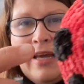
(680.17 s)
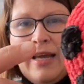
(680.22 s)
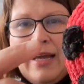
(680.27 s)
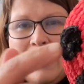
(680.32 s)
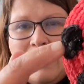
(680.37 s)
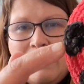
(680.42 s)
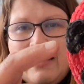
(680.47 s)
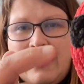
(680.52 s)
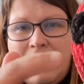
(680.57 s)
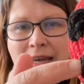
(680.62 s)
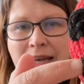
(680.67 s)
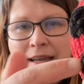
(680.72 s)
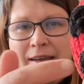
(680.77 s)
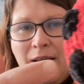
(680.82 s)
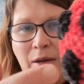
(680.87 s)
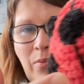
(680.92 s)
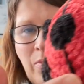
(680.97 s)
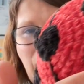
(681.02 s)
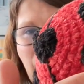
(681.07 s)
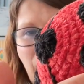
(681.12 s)
and then add
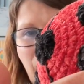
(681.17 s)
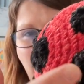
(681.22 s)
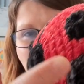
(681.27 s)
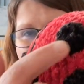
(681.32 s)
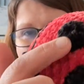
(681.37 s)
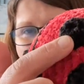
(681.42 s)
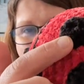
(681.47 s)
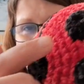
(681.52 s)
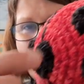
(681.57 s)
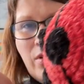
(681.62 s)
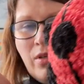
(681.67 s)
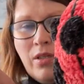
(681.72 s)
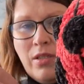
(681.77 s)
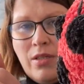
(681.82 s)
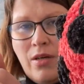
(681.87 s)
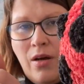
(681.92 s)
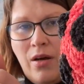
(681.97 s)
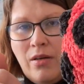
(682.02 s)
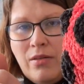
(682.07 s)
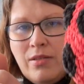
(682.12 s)
up more
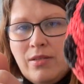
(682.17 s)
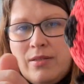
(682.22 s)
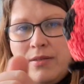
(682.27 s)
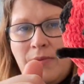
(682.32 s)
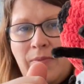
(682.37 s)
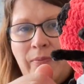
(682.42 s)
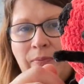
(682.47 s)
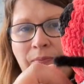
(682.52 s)
dots.